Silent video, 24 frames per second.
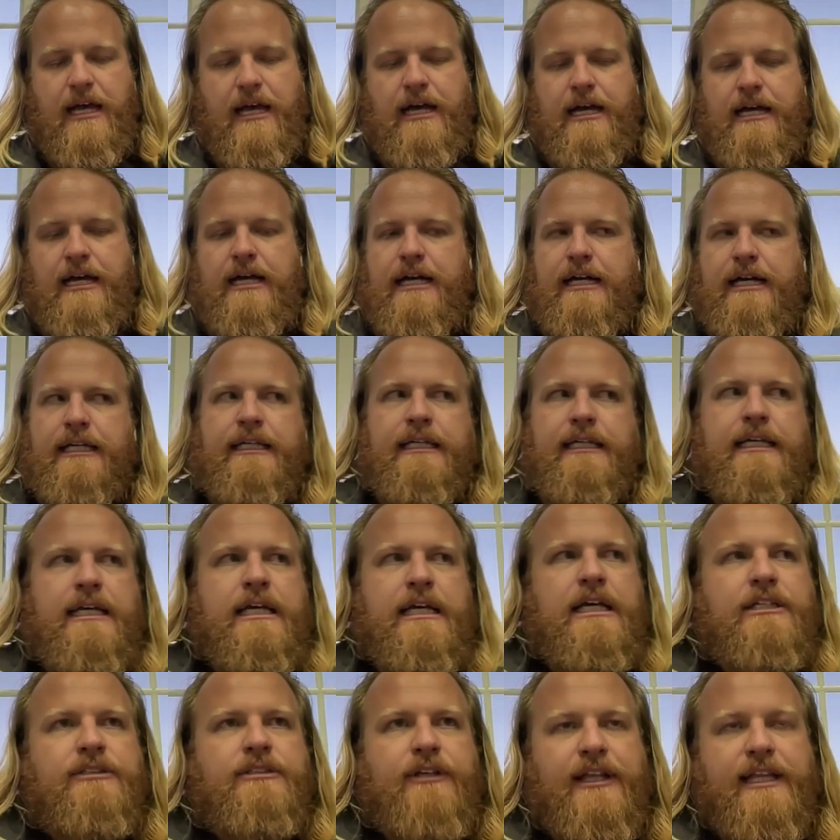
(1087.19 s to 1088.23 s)
I
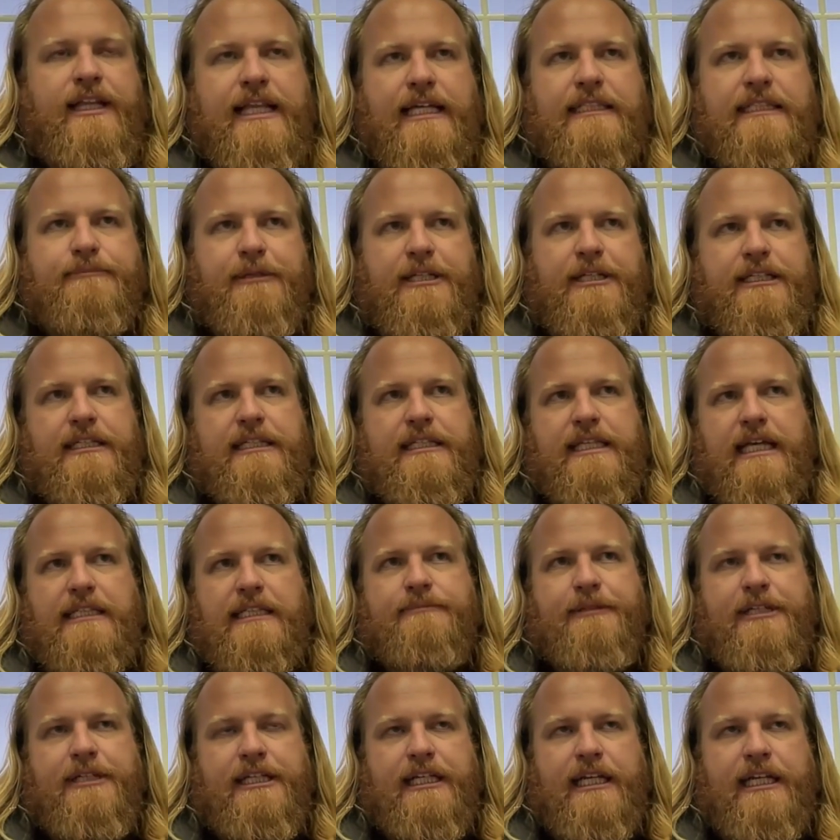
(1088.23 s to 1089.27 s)
think that's been
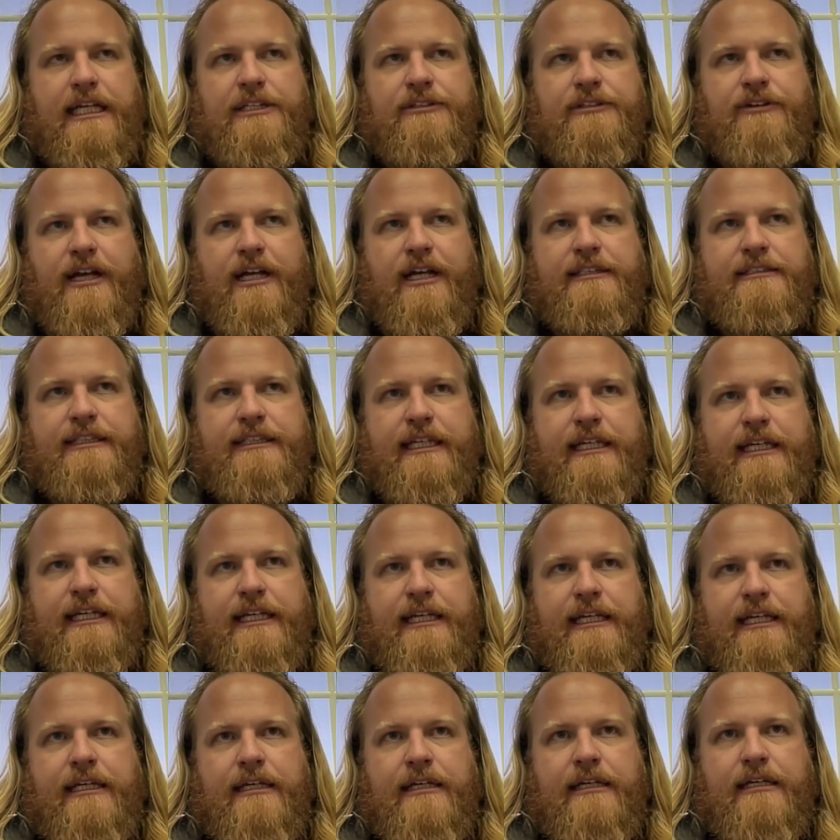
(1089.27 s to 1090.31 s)
an
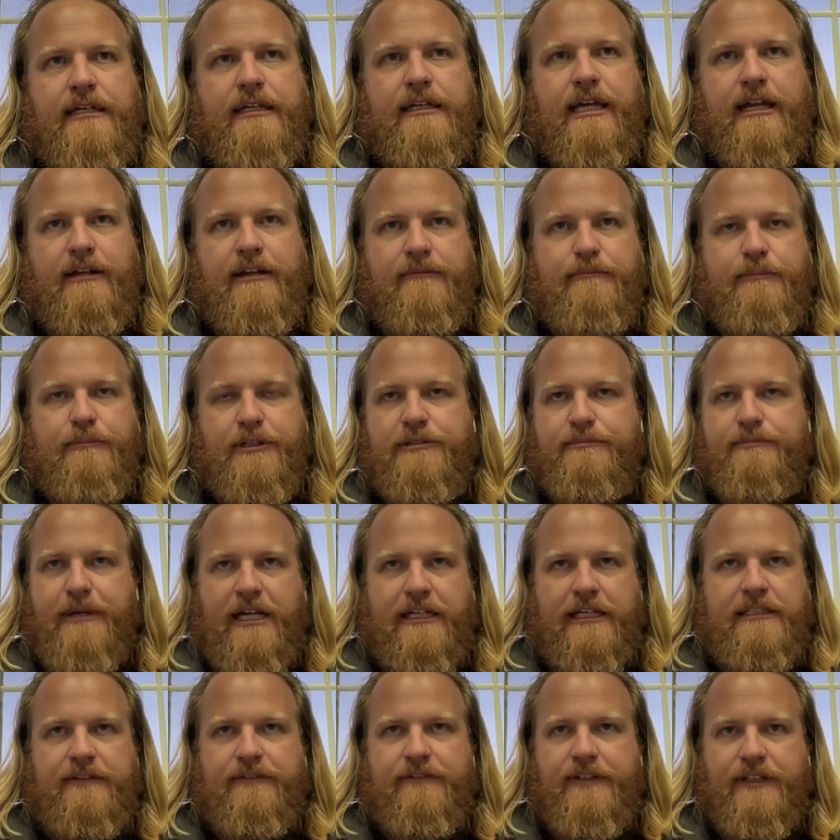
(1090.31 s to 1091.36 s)
interesting kind of
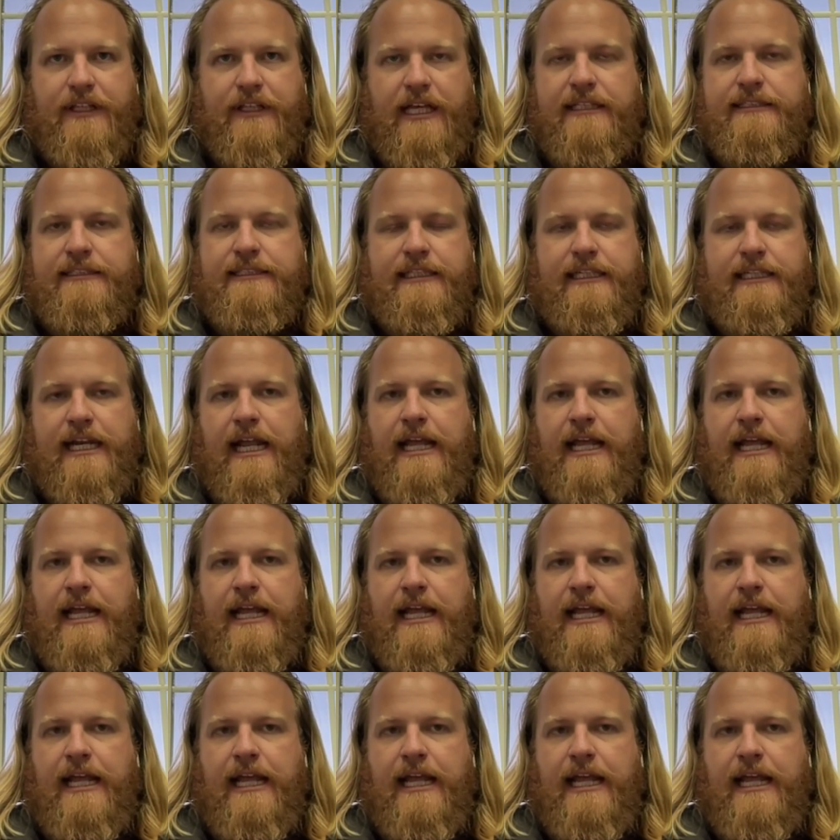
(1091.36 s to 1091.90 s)
perspective and lesson,